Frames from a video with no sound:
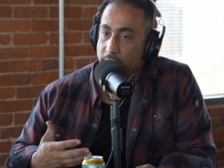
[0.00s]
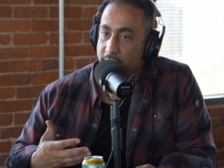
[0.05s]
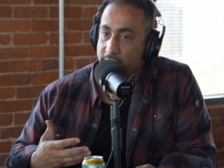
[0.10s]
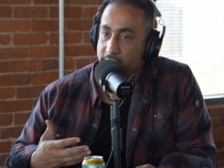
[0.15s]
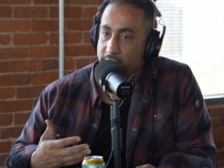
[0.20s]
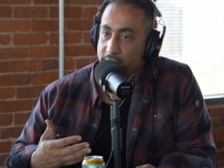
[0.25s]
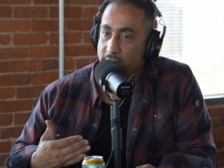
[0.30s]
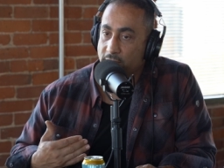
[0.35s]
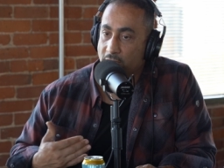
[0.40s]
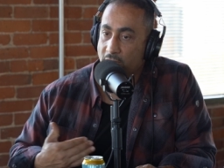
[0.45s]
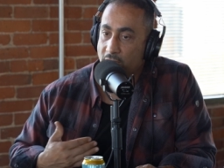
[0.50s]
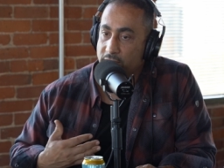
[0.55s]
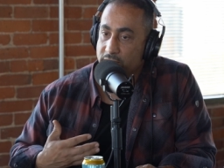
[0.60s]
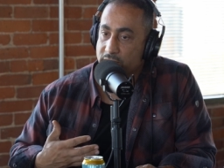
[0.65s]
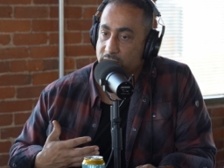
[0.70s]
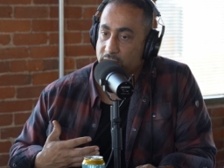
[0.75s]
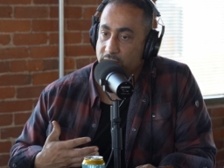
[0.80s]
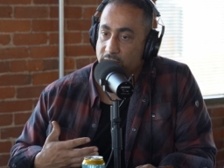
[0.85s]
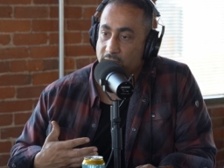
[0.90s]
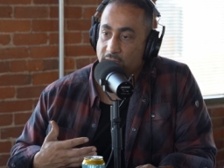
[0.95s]
But
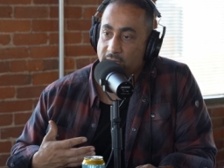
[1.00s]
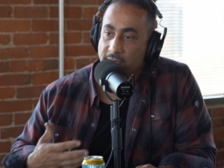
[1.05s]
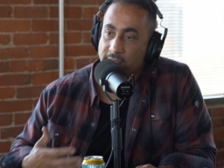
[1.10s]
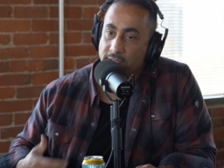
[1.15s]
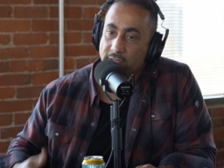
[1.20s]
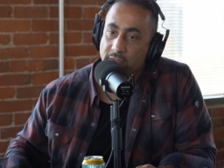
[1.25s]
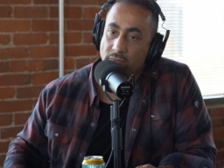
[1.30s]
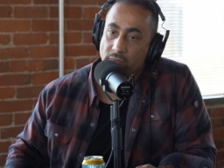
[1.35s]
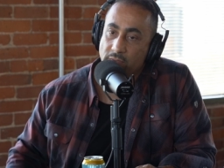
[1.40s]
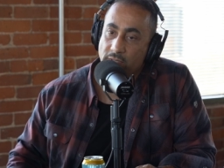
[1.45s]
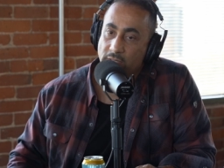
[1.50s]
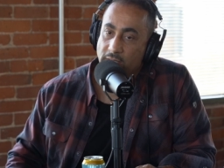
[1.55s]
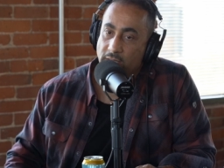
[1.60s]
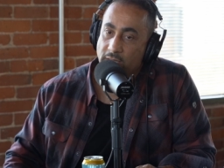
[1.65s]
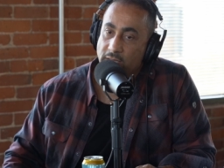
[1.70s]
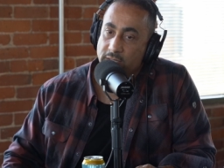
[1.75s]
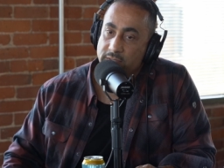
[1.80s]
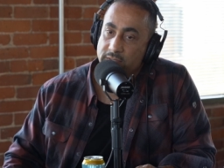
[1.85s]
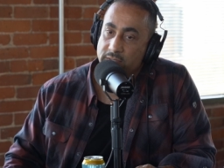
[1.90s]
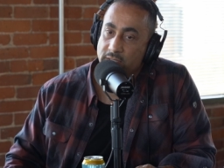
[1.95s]
honestly, I didn't
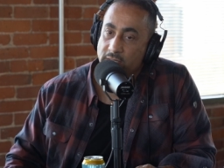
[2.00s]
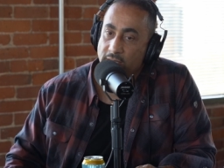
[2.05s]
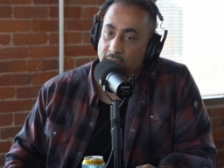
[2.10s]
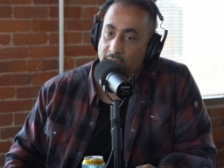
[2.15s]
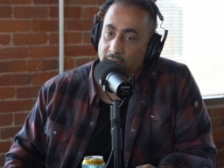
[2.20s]
realize